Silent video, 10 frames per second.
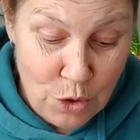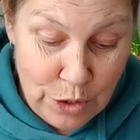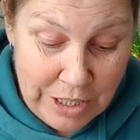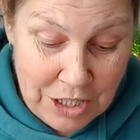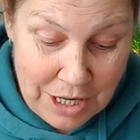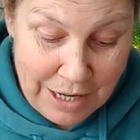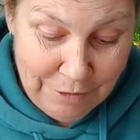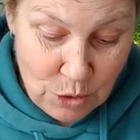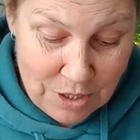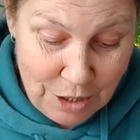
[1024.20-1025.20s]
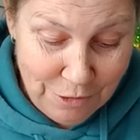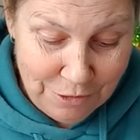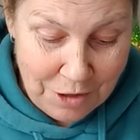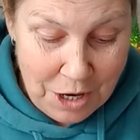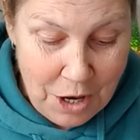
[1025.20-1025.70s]
learning to love yourself.
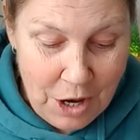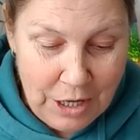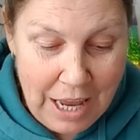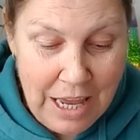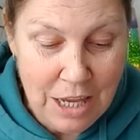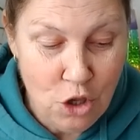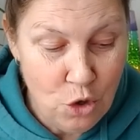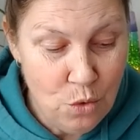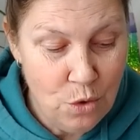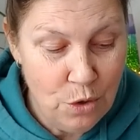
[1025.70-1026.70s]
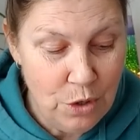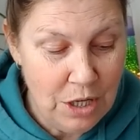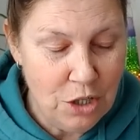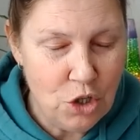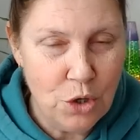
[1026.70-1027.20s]
Okay, you
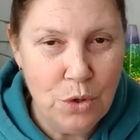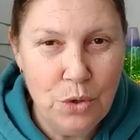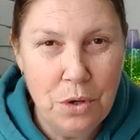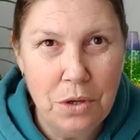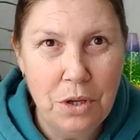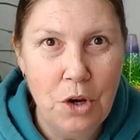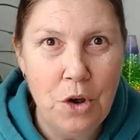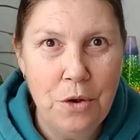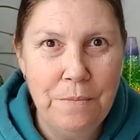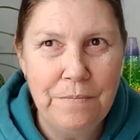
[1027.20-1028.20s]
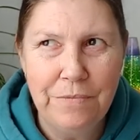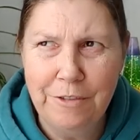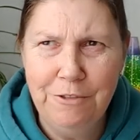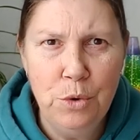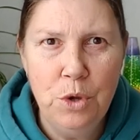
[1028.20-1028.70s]
learning to, you know,
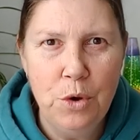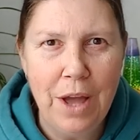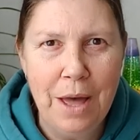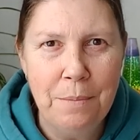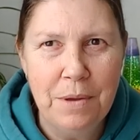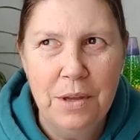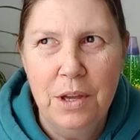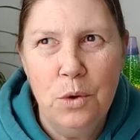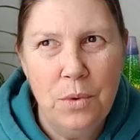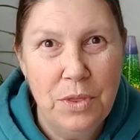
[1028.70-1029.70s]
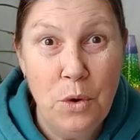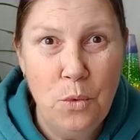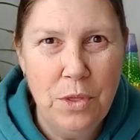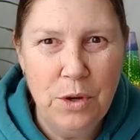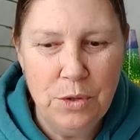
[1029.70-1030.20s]
fill your cup with
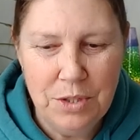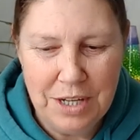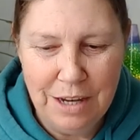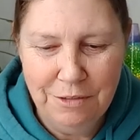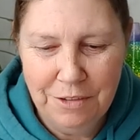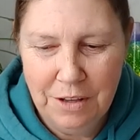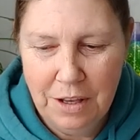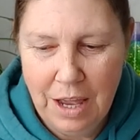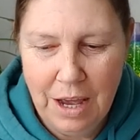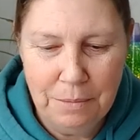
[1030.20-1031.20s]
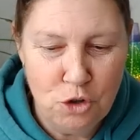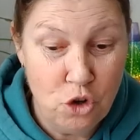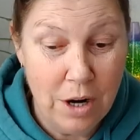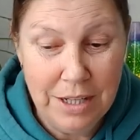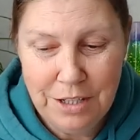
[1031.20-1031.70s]
all the good stuff.
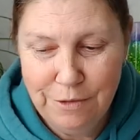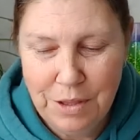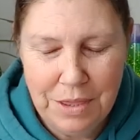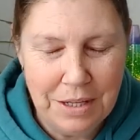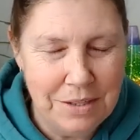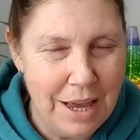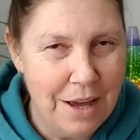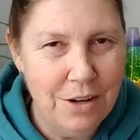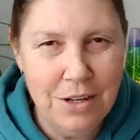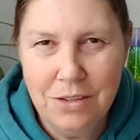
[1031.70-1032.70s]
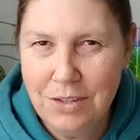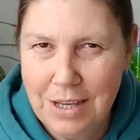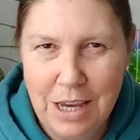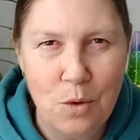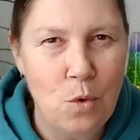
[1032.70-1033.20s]
Trying different things out and
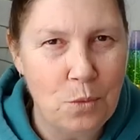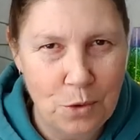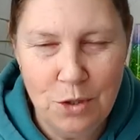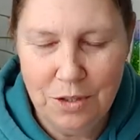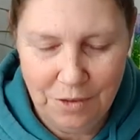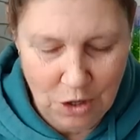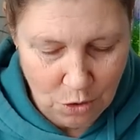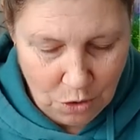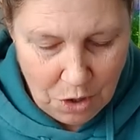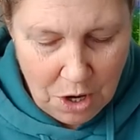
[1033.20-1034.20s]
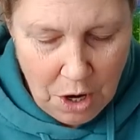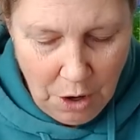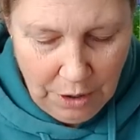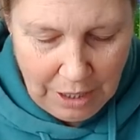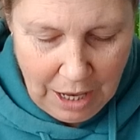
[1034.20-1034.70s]
seeing what works for you,
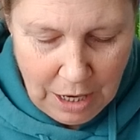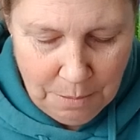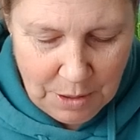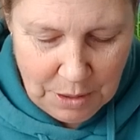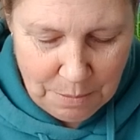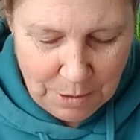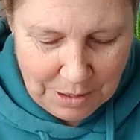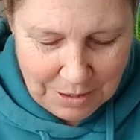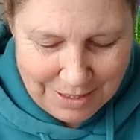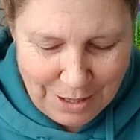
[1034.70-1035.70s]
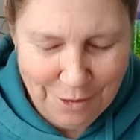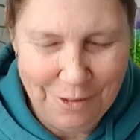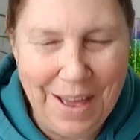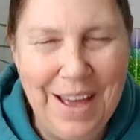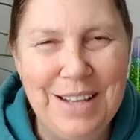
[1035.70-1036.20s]
okay? But the Prince of
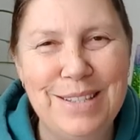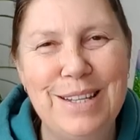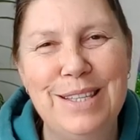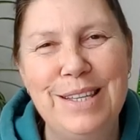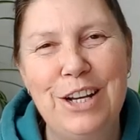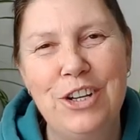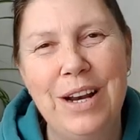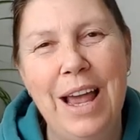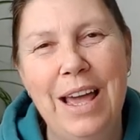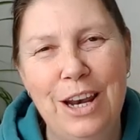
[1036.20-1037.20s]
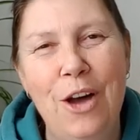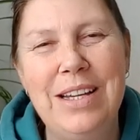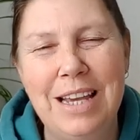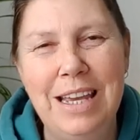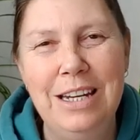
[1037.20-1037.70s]
Hearts is such a
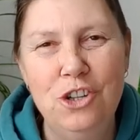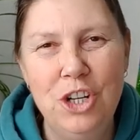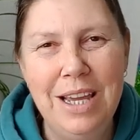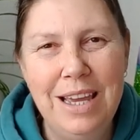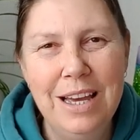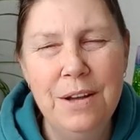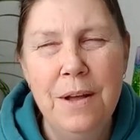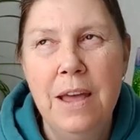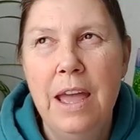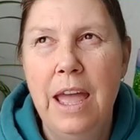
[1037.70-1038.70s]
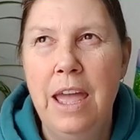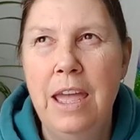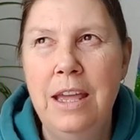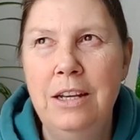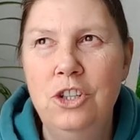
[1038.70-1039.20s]
lighter energy here,
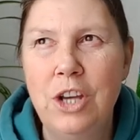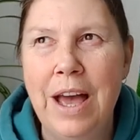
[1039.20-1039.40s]
and